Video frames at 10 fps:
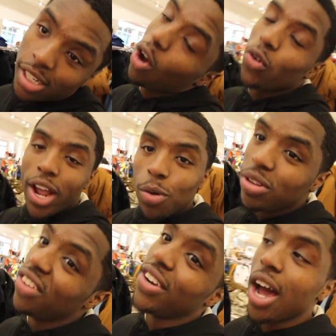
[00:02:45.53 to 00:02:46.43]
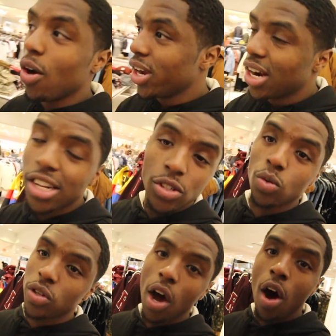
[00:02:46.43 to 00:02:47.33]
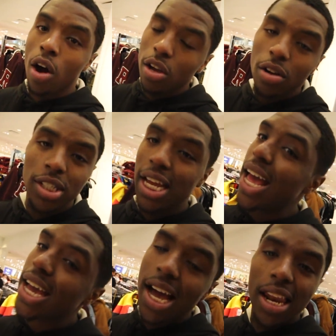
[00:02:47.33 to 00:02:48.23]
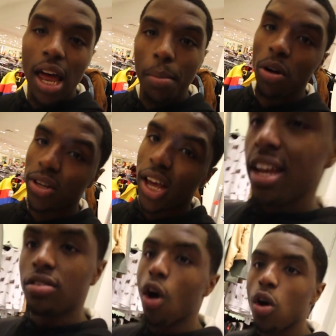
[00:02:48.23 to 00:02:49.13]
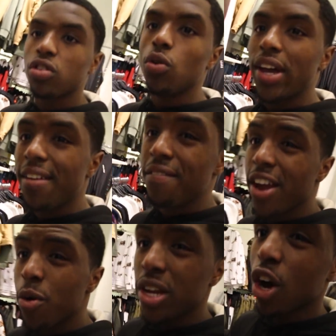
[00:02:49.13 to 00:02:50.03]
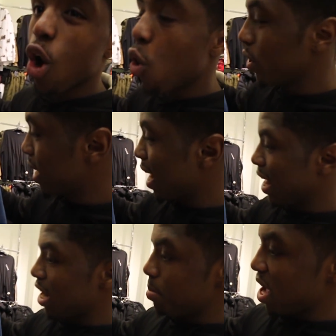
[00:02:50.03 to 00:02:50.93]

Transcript: Kodak was even out here. That's on dog, you know what I'm saying? I ain't got a lot about It's also getting very cold in Atlanta,